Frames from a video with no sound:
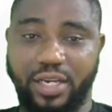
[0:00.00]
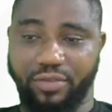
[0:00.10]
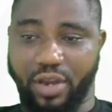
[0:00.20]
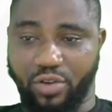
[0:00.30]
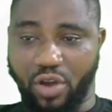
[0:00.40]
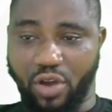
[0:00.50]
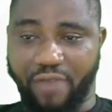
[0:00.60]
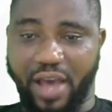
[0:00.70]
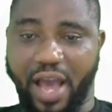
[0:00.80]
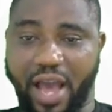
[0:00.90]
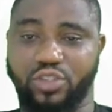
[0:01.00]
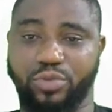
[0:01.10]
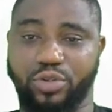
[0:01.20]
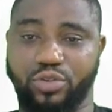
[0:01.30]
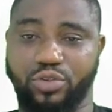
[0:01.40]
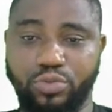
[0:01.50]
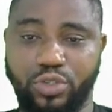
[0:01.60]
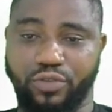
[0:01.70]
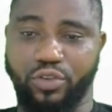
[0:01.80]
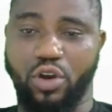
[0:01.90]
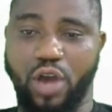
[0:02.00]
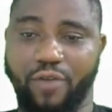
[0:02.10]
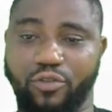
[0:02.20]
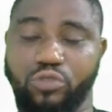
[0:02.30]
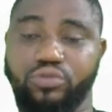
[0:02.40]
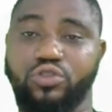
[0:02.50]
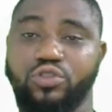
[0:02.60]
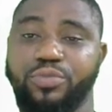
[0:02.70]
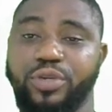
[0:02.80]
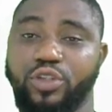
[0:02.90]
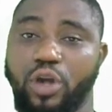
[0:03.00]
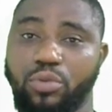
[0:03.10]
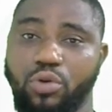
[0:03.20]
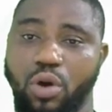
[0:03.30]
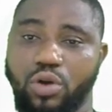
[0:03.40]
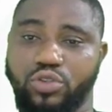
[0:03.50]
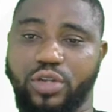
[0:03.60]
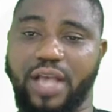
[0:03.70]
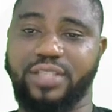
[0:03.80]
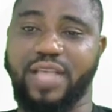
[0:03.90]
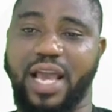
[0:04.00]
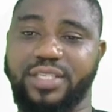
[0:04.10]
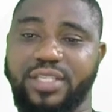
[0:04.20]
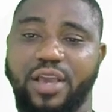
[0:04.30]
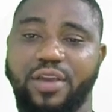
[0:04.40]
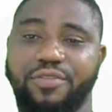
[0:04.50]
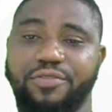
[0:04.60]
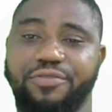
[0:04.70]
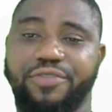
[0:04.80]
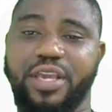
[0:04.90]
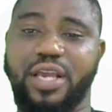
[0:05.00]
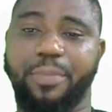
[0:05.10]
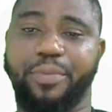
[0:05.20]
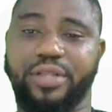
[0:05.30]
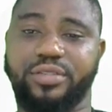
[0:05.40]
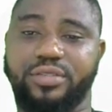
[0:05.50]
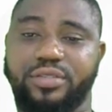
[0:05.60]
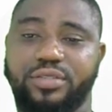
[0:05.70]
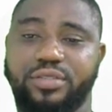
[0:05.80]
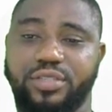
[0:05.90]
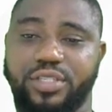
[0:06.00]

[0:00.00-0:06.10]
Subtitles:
If you don't have arcs, you'll be loops. If you don't have loops, you'll be double walls. So the answer is fingerprints.